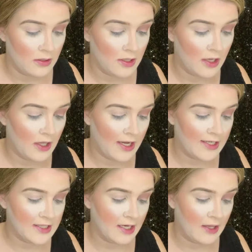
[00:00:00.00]
Now, like I
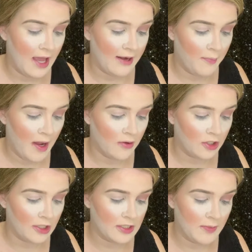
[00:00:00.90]
said, a lot of
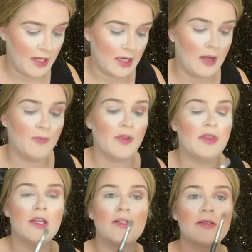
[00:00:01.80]
powder is picking up with
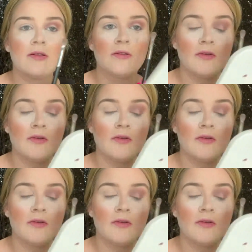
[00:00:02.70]
these.